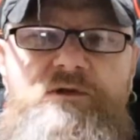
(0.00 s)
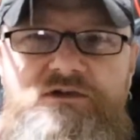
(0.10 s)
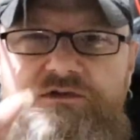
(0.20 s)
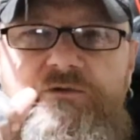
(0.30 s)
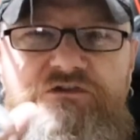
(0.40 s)
but
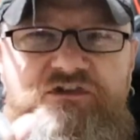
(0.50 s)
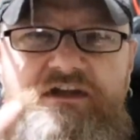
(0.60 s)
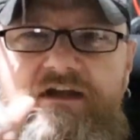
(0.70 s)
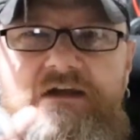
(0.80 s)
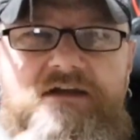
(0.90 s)
you do
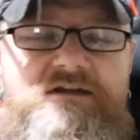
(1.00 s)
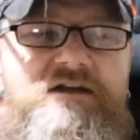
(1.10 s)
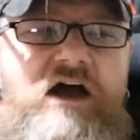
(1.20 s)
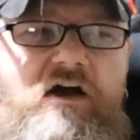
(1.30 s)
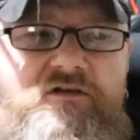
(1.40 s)
see it
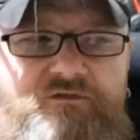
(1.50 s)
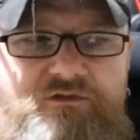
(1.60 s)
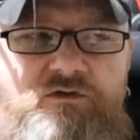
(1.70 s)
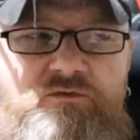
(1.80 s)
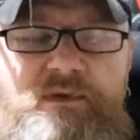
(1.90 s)
in a
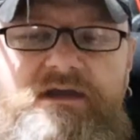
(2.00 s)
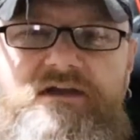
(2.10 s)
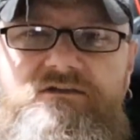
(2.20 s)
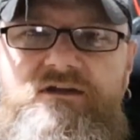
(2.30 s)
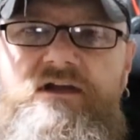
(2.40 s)
few
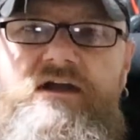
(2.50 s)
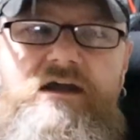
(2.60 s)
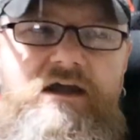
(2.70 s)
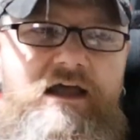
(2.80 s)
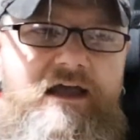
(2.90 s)
beers,
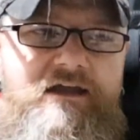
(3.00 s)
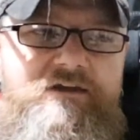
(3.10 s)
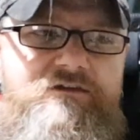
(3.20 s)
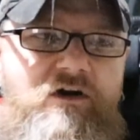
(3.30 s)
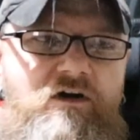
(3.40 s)

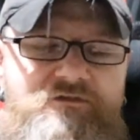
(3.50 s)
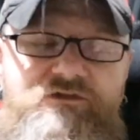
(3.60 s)
and I've